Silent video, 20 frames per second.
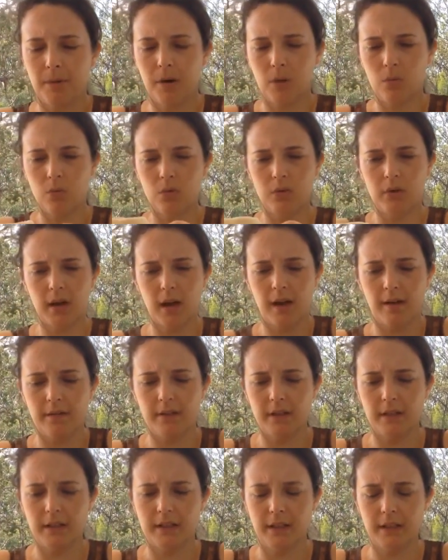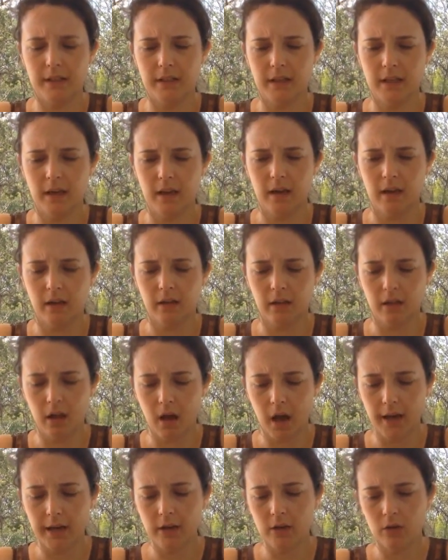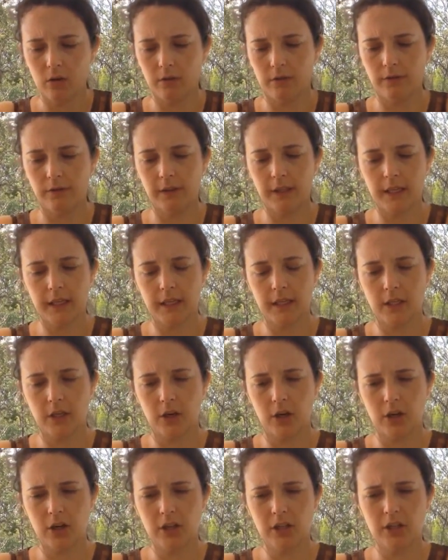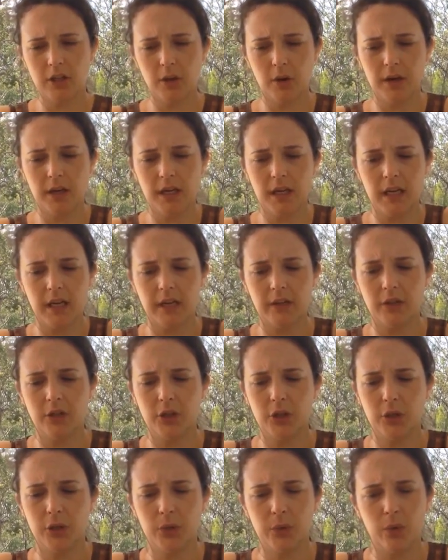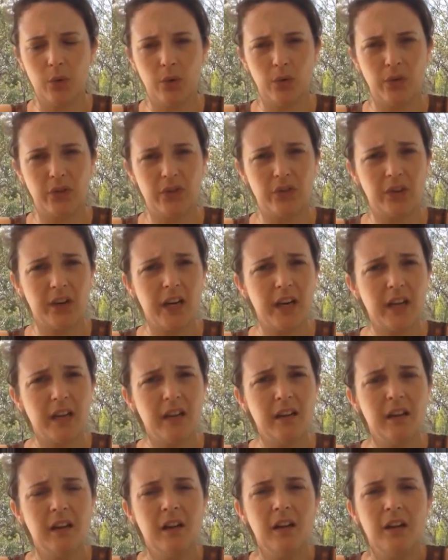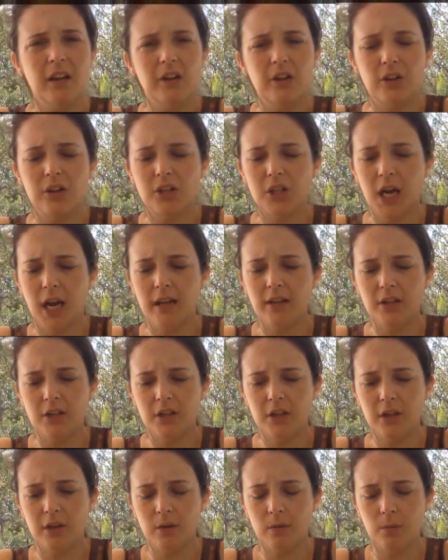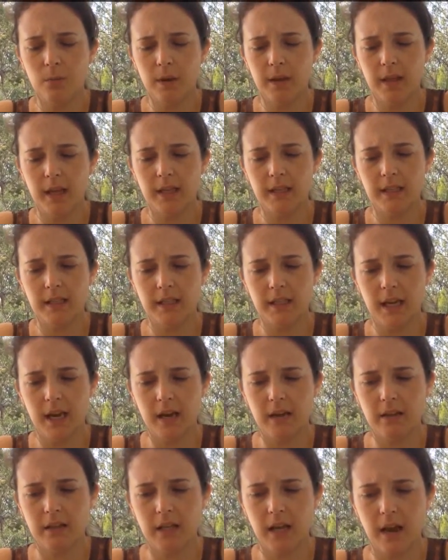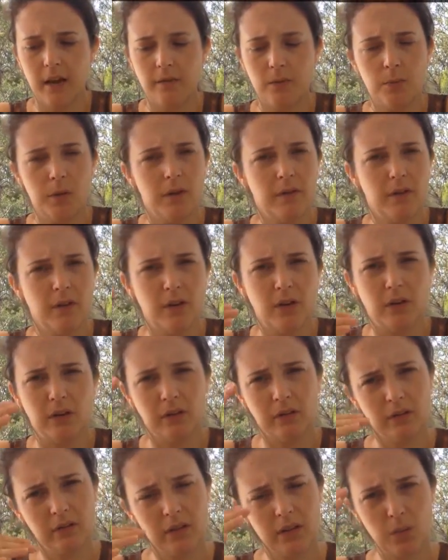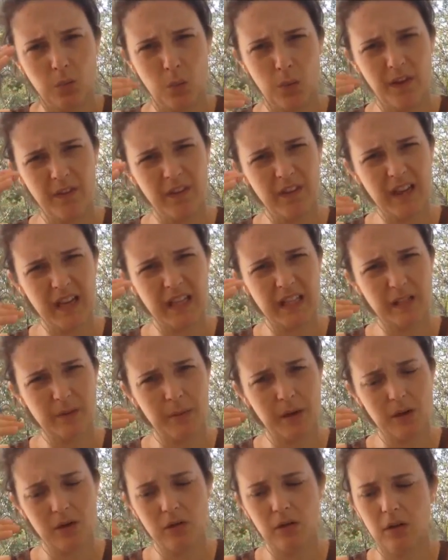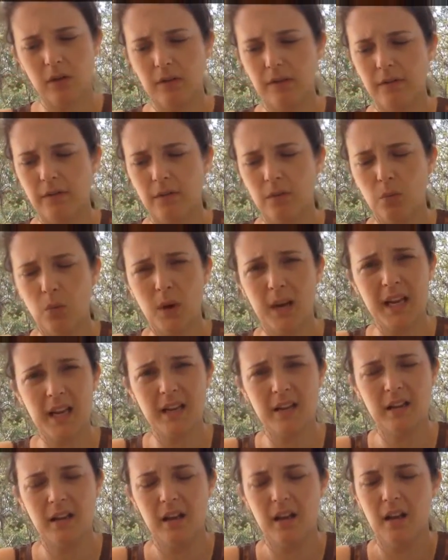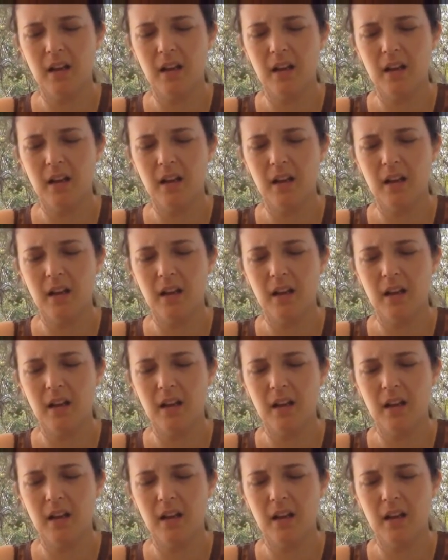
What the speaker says: But wool covers, like your fleece soakers, you only need two or three. You change them when they start to have a bit of a whiffy smell of wee.